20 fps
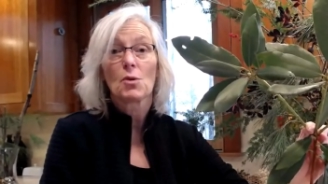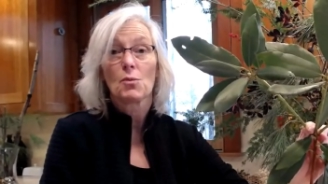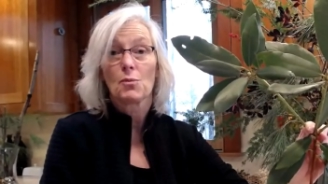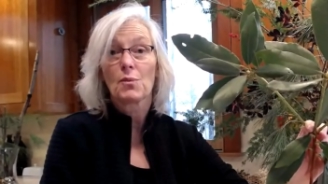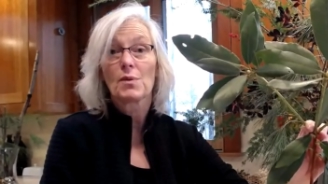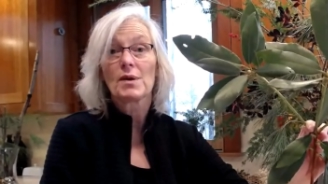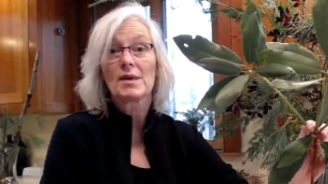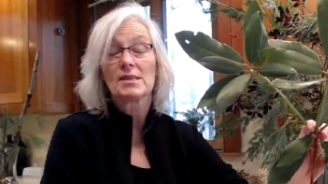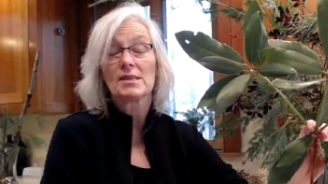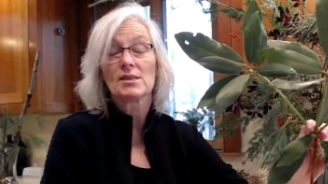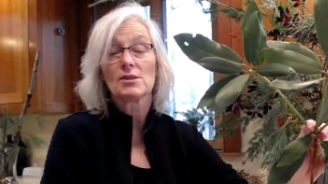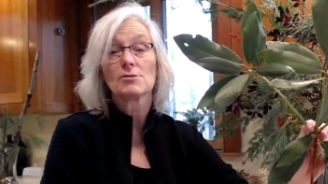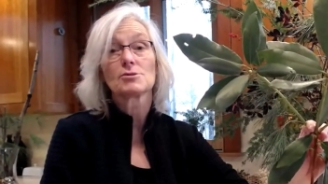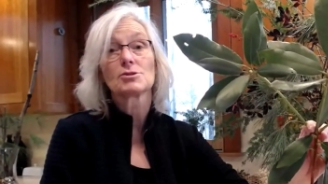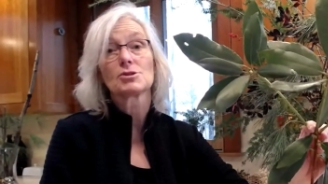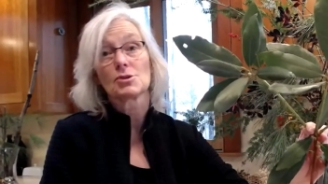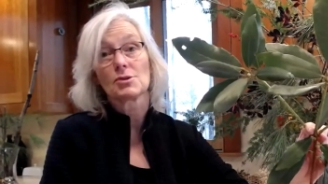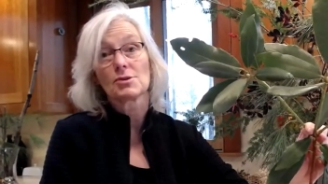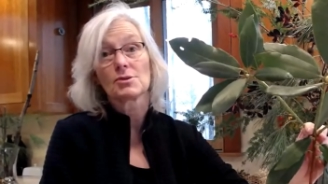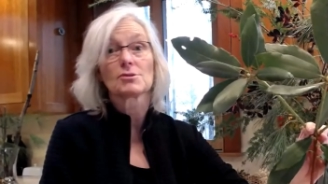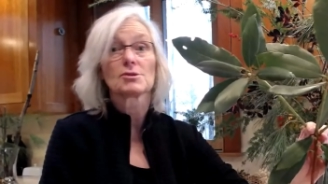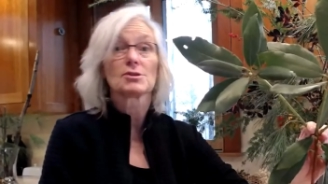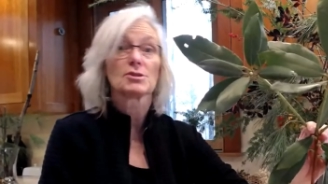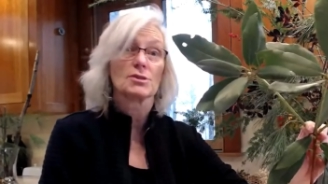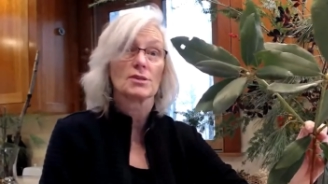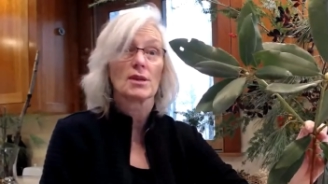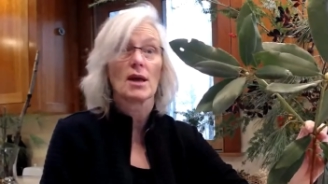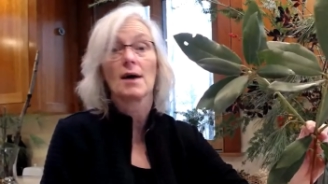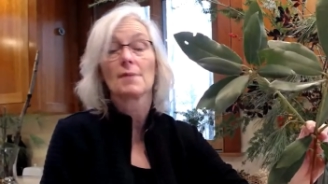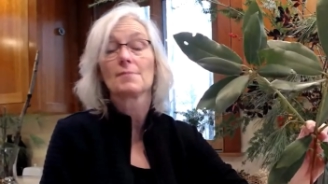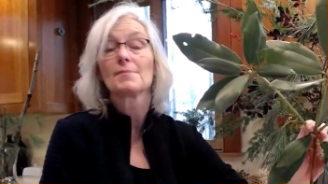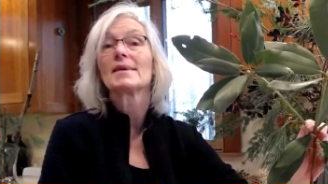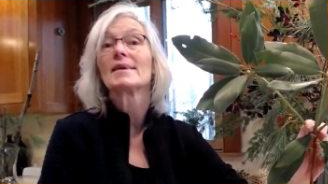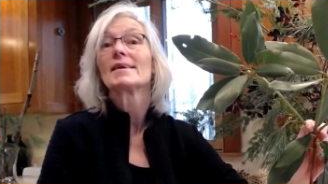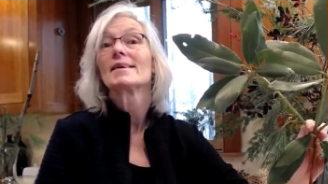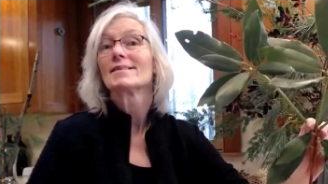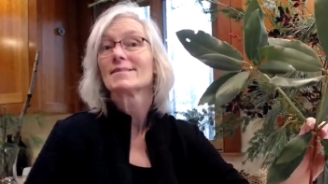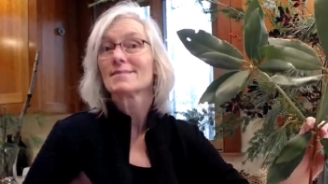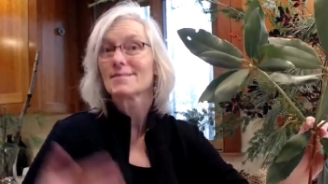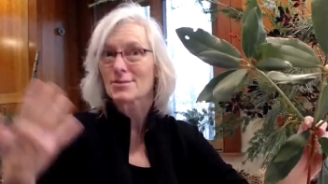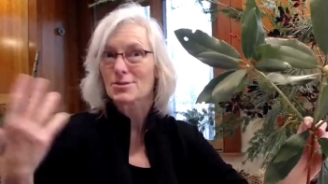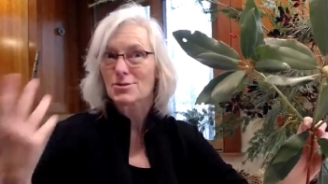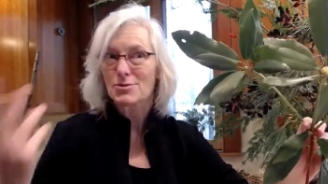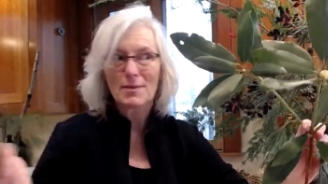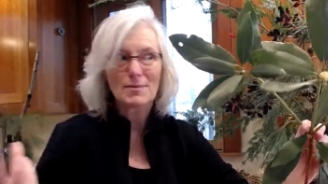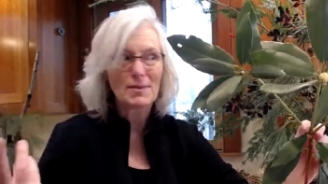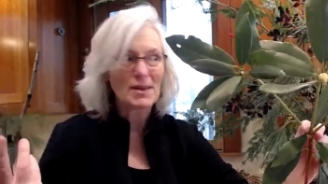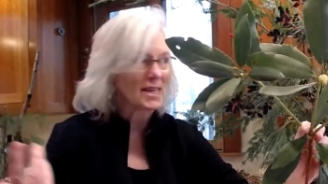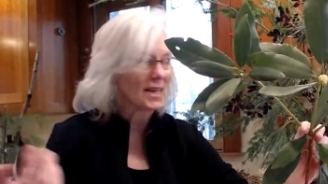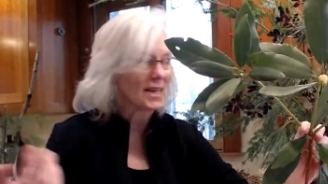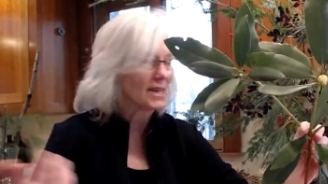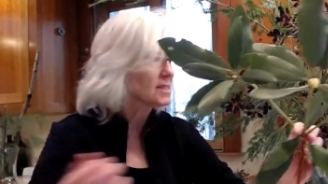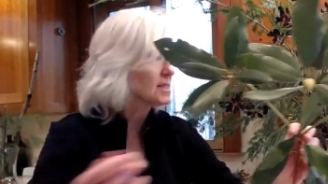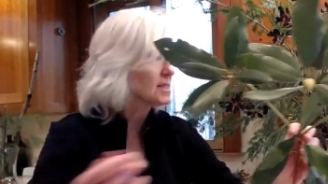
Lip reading: when you should or should not be trimming